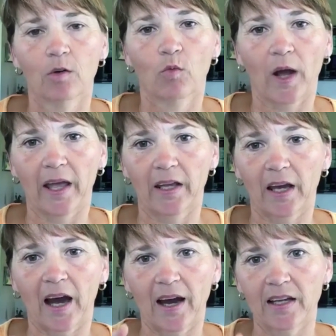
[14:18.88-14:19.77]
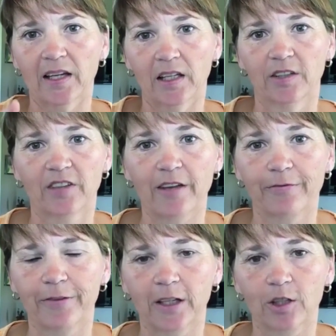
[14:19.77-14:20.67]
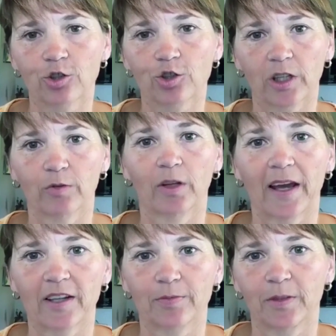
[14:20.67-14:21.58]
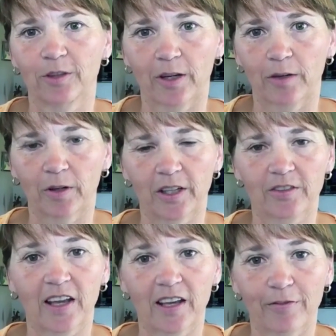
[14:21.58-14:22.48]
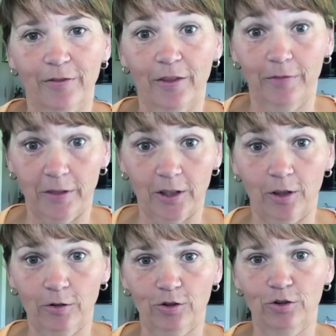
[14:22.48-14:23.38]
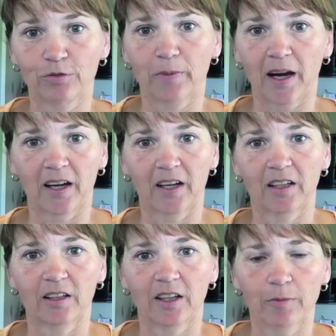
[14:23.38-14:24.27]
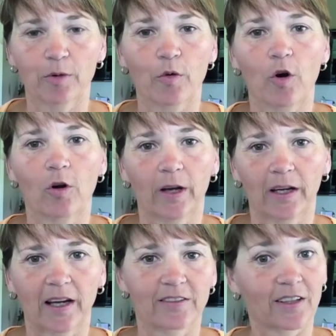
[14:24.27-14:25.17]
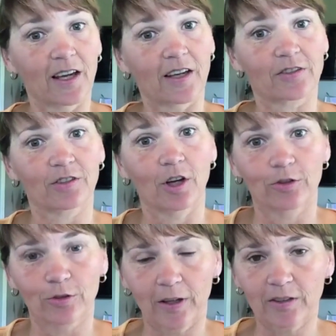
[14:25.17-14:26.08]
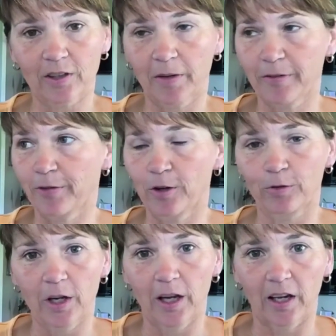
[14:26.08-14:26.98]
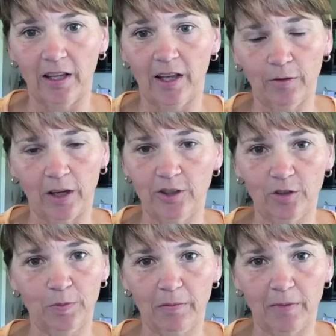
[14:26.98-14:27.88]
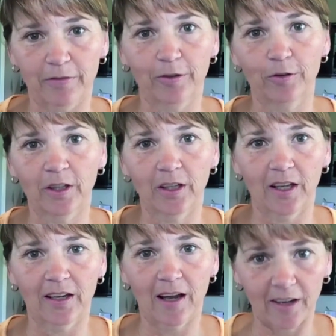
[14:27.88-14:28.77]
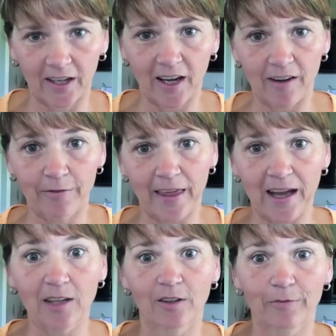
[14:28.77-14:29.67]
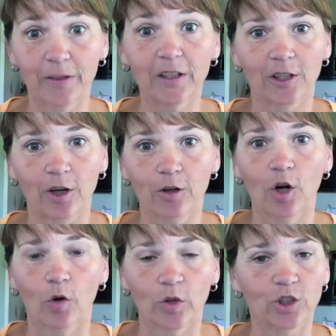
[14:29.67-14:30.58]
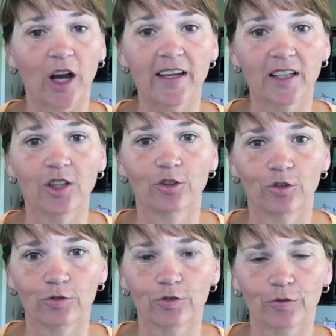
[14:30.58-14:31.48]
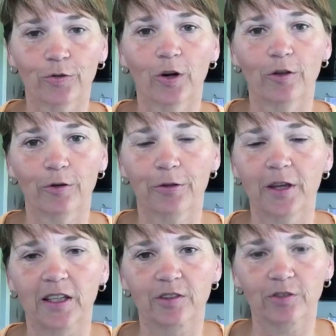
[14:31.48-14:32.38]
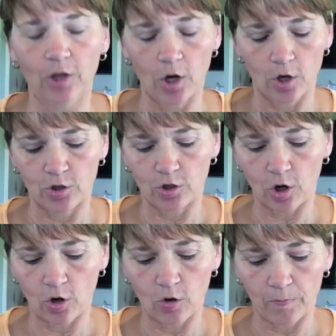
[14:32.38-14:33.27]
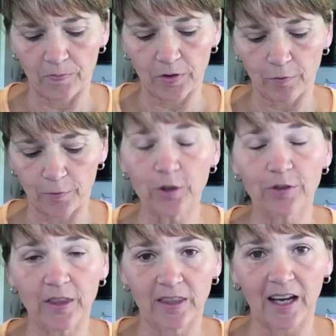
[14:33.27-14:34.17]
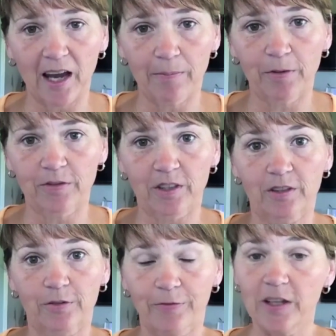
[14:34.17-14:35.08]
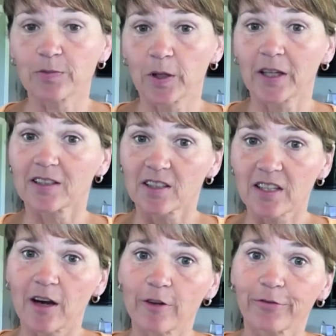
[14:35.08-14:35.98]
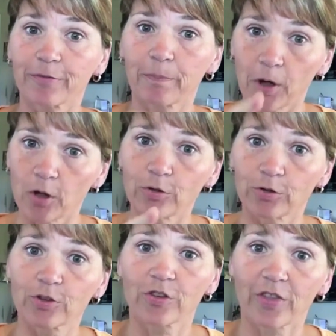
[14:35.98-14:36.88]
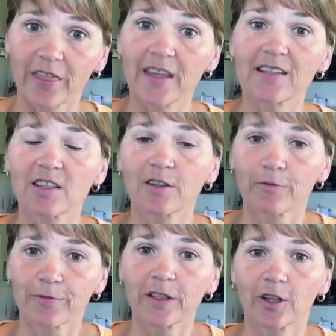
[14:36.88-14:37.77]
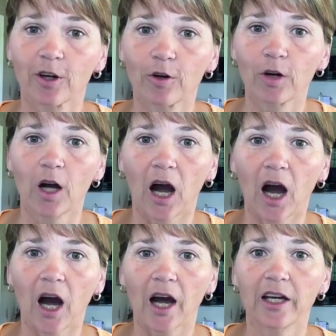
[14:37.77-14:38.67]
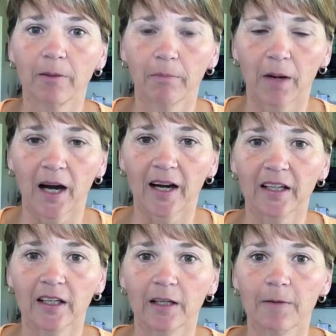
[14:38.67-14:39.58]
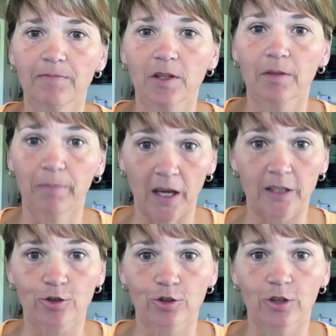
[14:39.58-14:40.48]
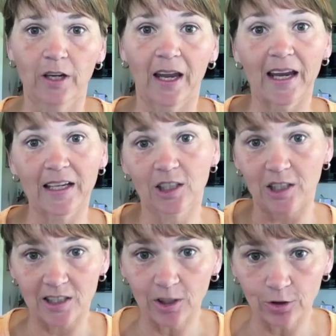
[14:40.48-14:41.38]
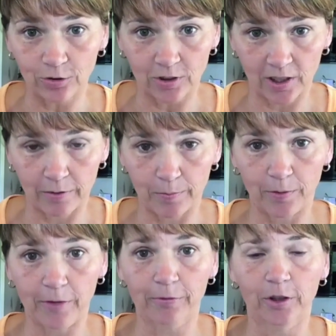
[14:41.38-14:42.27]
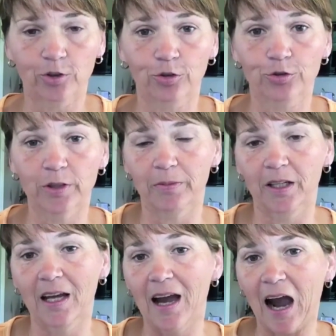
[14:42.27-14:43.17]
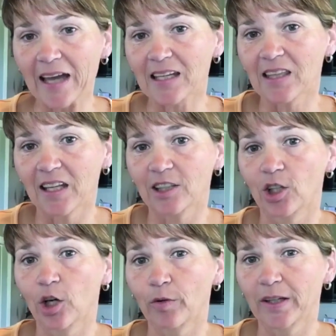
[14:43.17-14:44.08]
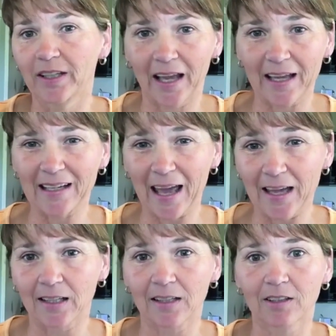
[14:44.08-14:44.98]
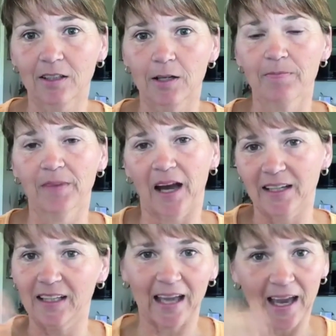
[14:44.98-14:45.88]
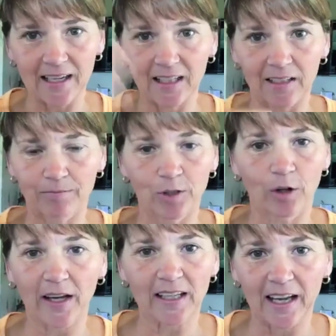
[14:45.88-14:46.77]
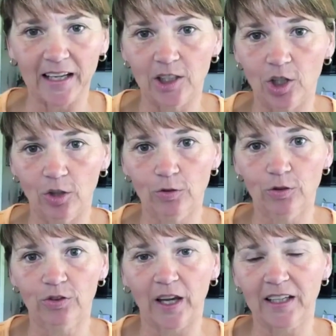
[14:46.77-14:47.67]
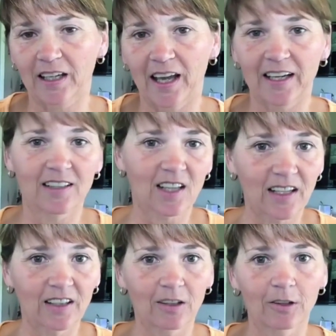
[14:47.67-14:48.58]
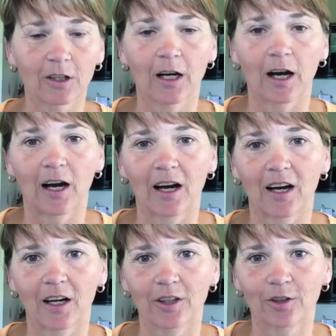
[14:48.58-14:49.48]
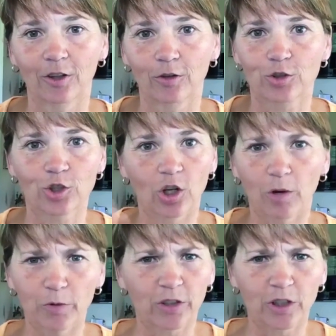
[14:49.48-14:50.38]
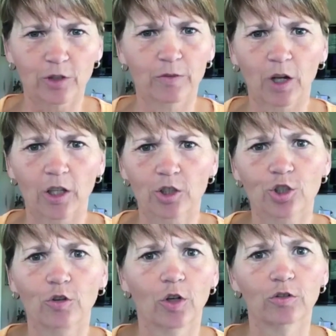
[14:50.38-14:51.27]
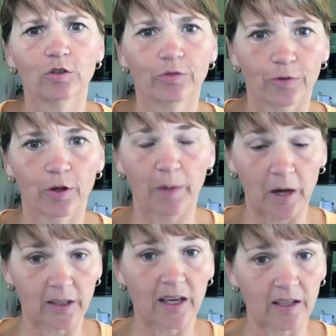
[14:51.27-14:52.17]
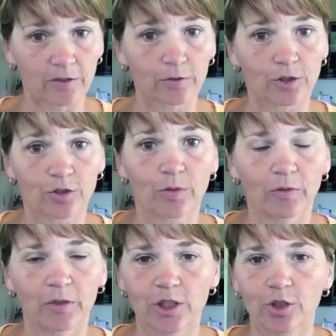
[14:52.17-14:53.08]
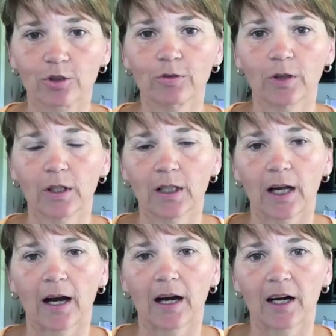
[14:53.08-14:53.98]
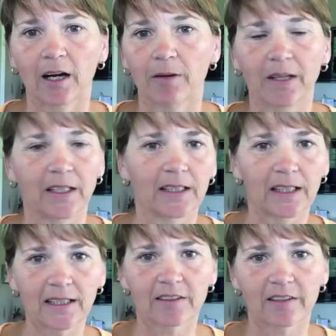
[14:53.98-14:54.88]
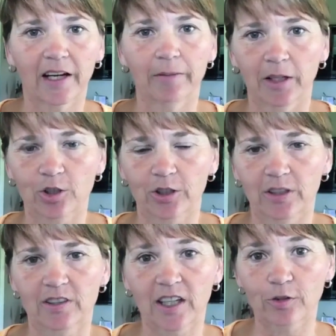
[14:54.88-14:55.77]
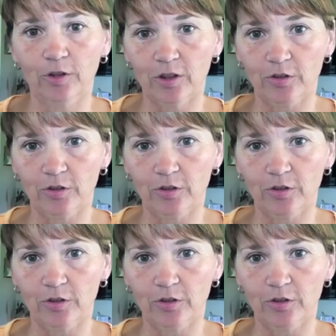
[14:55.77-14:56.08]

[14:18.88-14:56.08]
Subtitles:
When I say finish, it will ask me, do I want to save the video to my camera roll? And I say yes. So now it's on my phone. And then I just plug my phone in, and now I have that video, which I can use for other things. So first thing that happens is Facebook itself posts this video on my page and continues to give it preferential treatment. I can then go in and edit. I can edit, I can add notes, I can add a title, almost like show notes for a podcast, which is what we do, any links that I mentioned, etc.